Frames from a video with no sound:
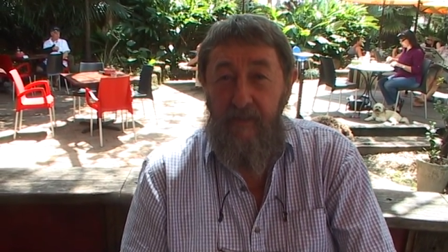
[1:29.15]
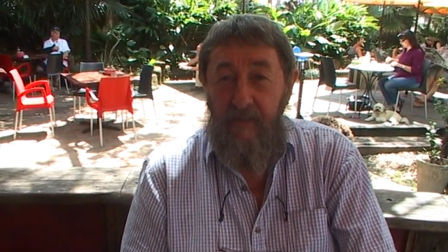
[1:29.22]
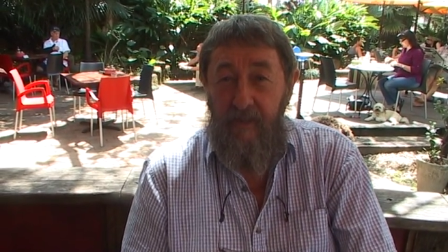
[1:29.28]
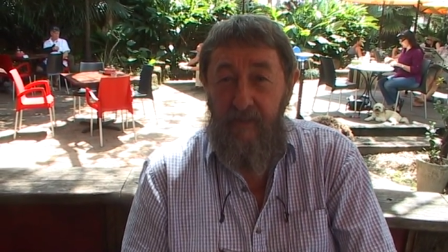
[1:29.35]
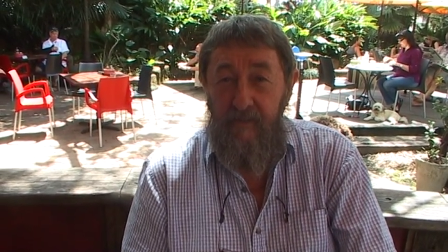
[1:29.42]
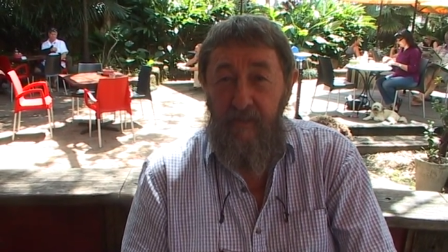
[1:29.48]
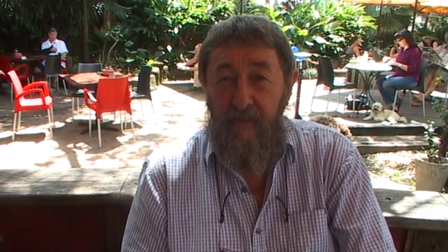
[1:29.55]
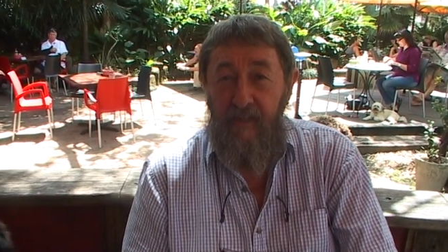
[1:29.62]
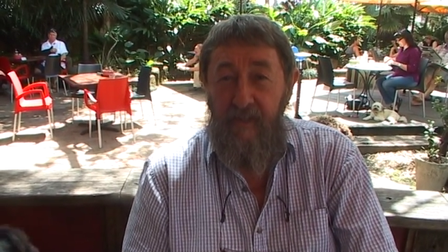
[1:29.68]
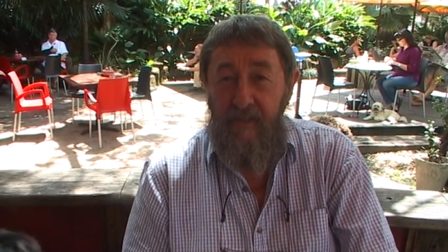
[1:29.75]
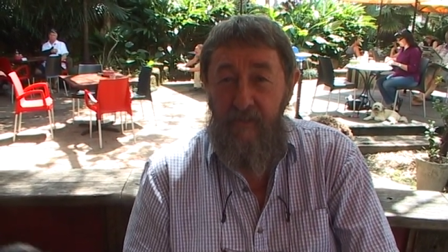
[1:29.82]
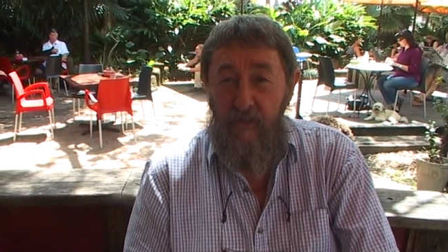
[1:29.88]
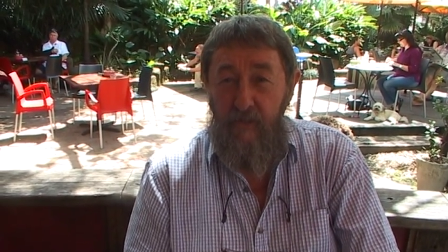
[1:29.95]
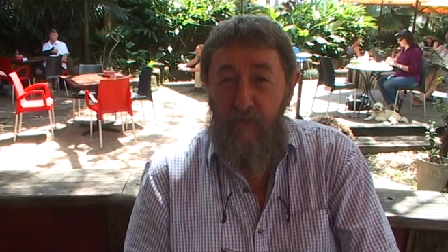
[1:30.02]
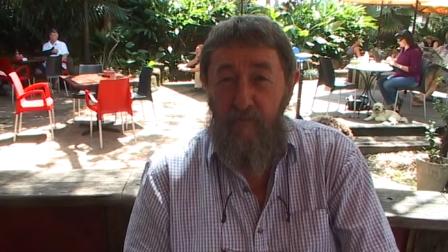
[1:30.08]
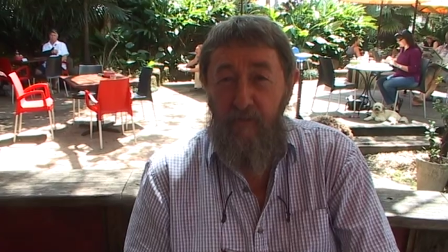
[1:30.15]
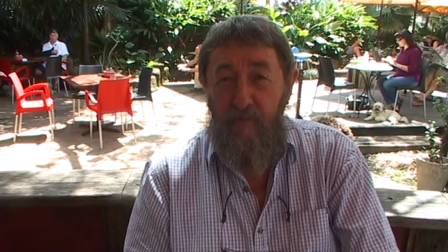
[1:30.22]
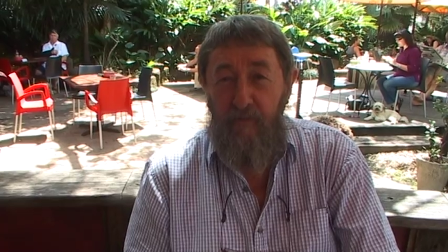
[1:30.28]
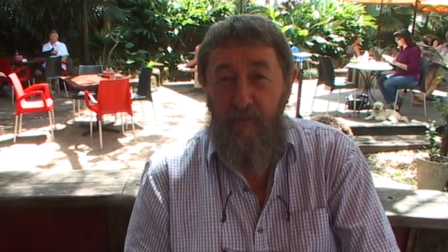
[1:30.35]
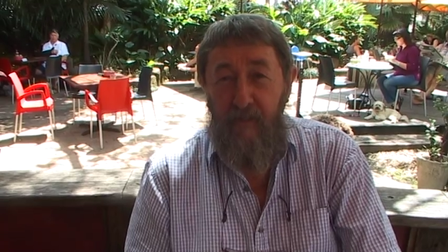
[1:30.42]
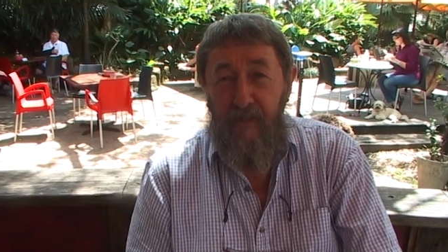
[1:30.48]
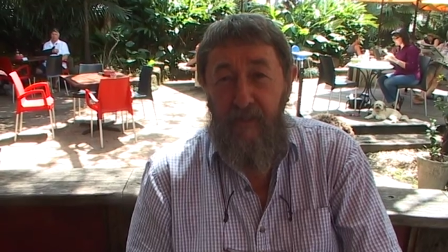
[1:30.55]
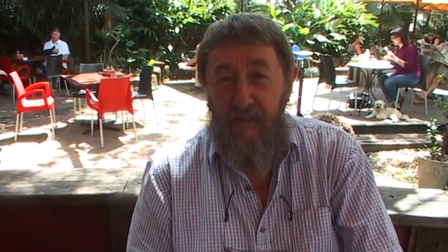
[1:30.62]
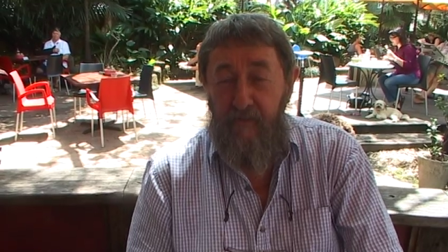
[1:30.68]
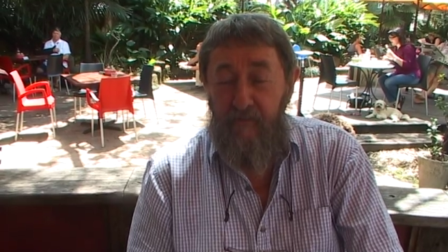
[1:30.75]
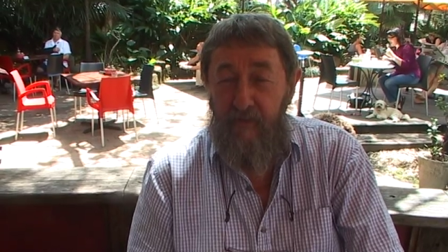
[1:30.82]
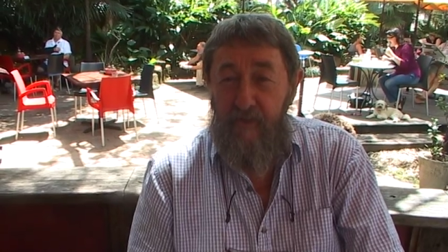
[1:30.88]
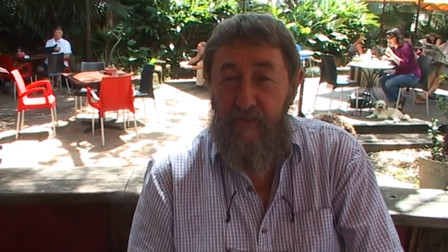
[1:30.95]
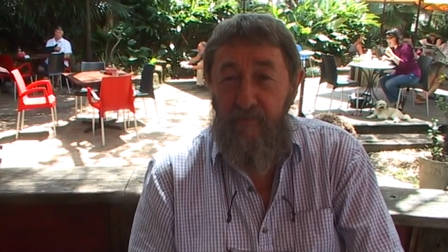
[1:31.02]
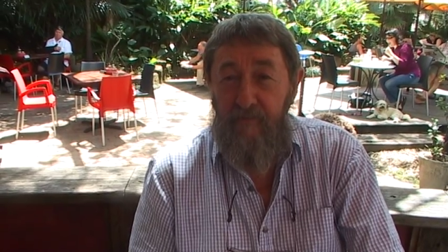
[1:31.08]
and Gillard should be proud of
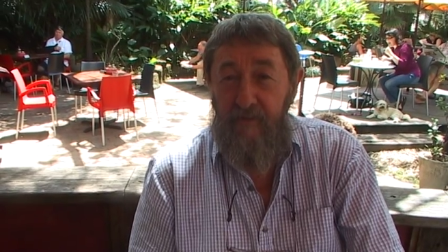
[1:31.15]
it.